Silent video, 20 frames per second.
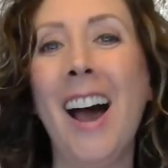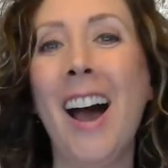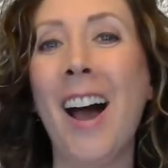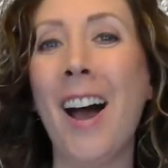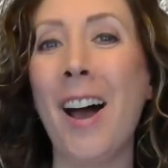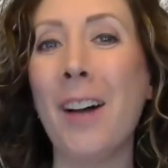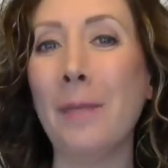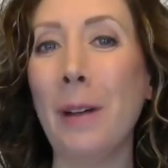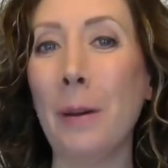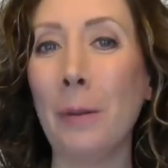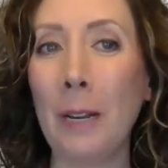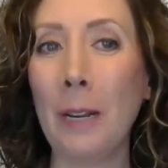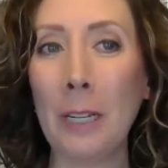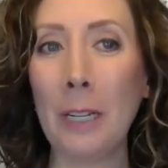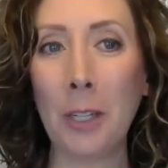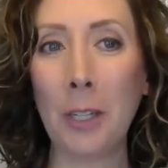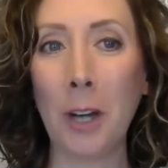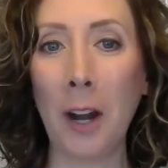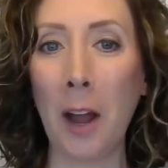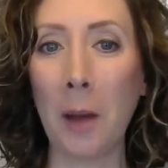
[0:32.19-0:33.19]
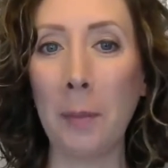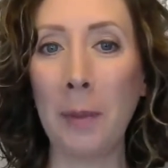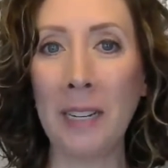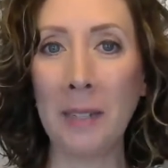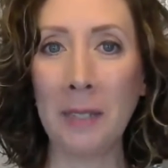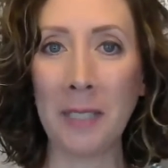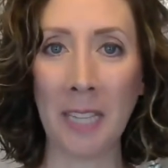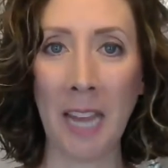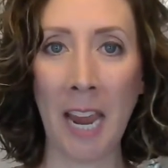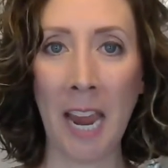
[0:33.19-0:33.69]
I want to start out
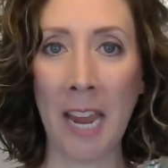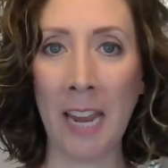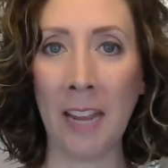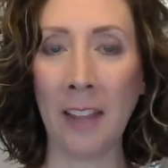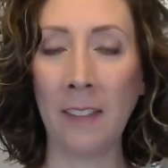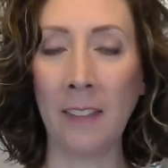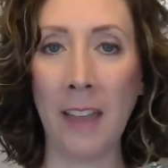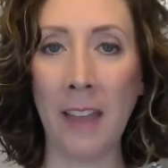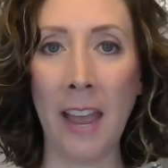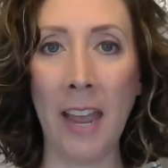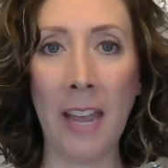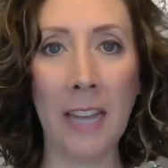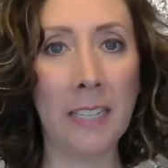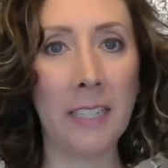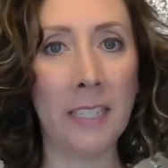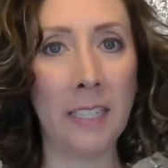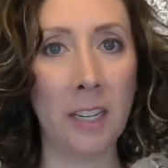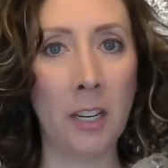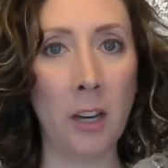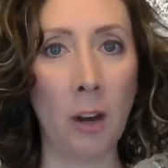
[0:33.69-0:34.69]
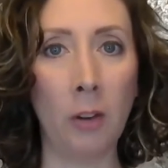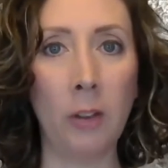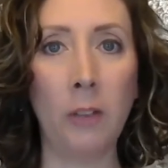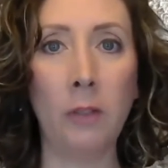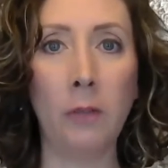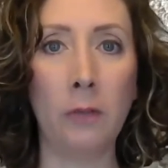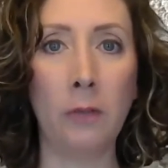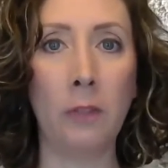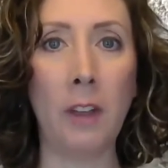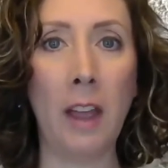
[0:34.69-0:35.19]
by saying that,
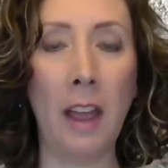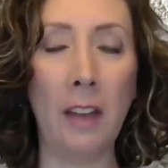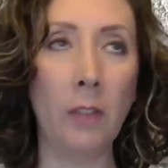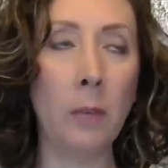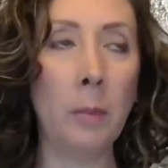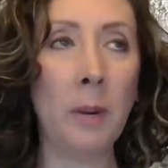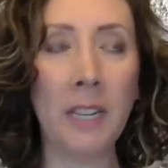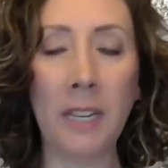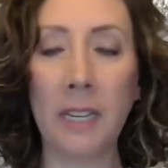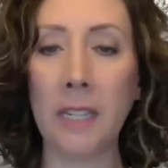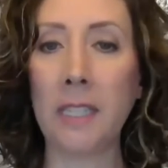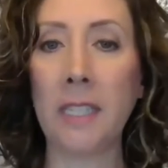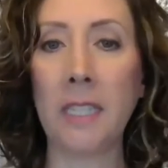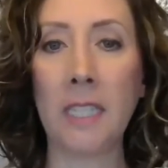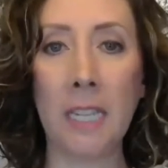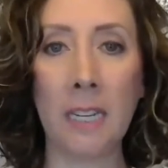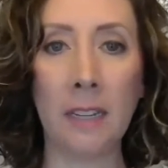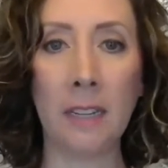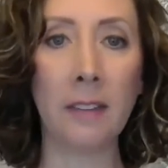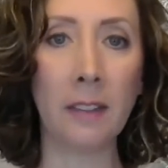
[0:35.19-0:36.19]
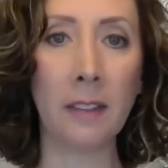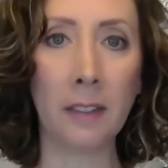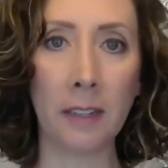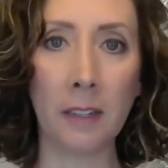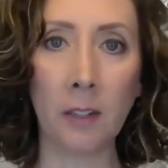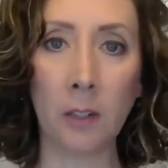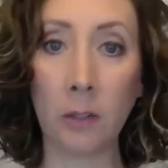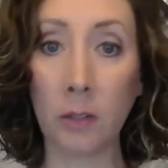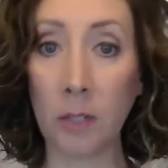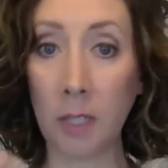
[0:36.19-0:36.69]
everybody has seen the
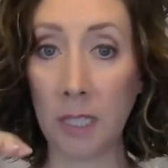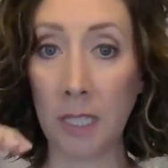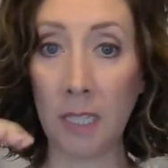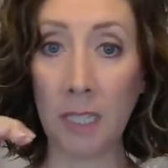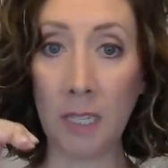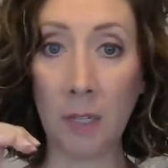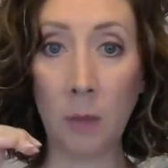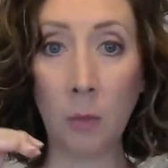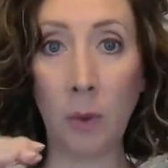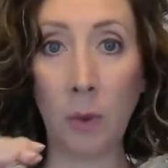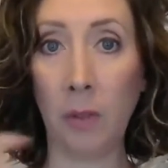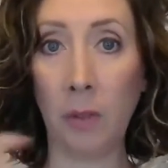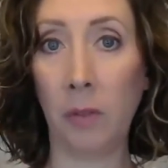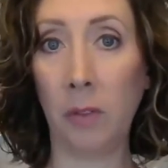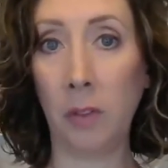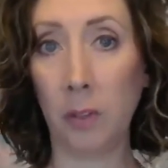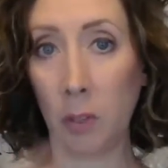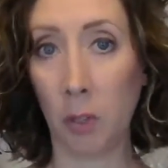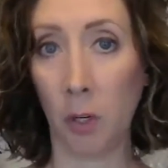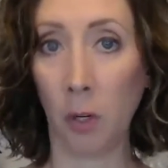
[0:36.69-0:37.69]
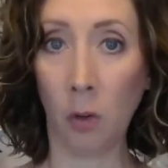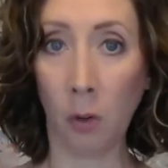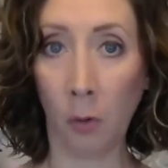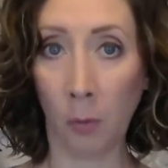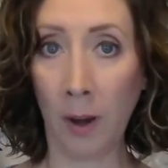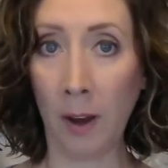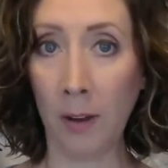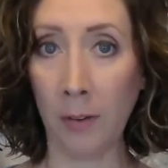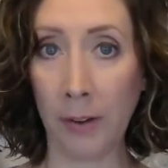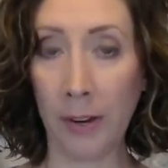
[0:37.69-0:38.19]
little C with the circle
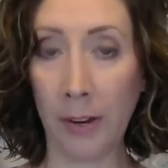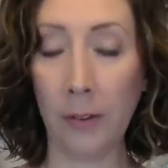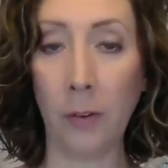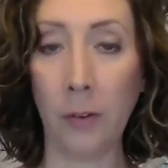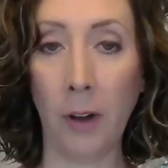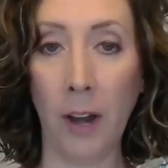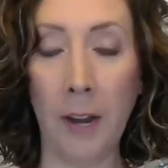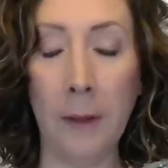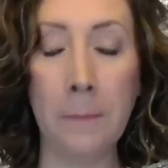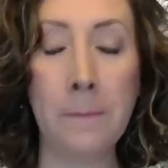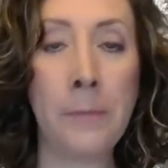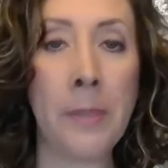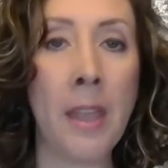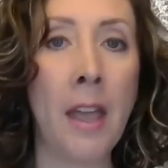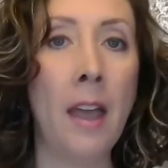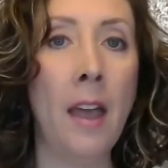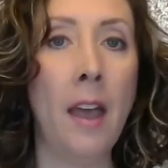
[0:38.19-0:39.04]
around it, right?